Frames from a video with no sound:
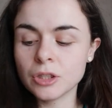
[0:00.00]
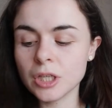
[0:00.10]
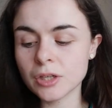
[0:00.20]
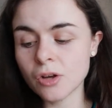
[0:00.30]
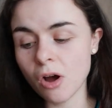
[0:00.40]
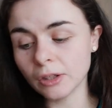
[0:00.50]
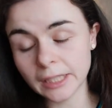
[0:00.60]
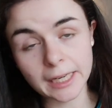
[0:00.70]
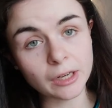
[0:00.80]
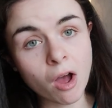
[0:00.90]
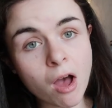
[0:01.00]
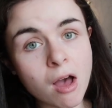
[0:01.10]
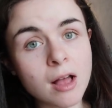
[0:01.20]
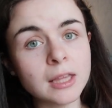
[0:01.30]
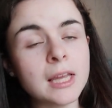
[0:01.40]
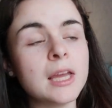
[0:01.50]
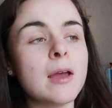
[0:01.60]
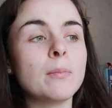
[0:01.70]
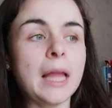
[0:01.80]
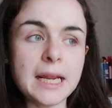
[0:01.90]
She's called Lena Hall,
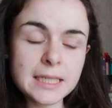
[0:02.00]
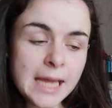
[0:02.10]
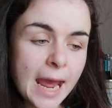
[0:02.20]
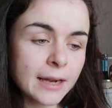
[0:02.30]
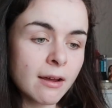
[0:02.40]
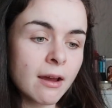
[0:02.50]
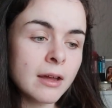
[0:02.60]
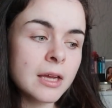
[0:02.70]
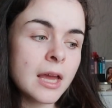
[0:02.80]
played Kenna.